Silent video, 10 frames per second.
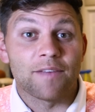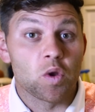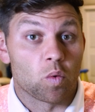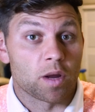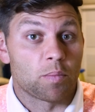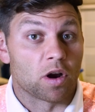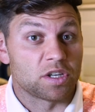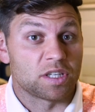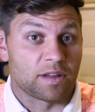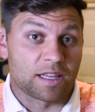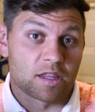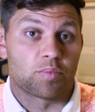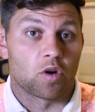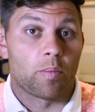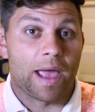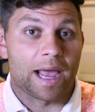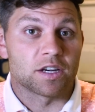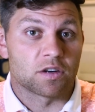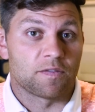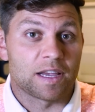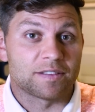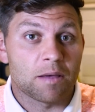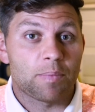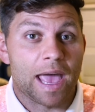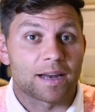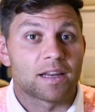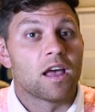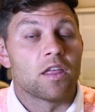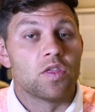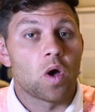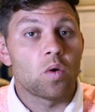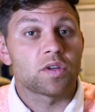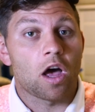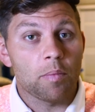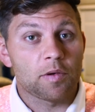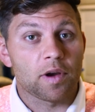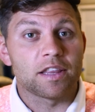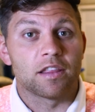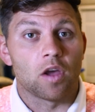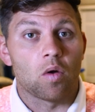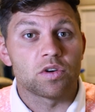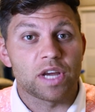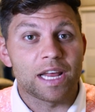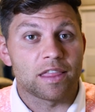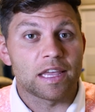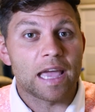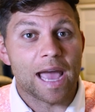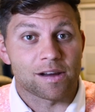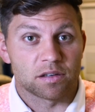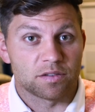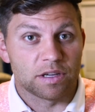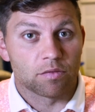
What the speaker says: if you were to purchase like the Pro package or Face Impact. Those upgrades don't change the accuracy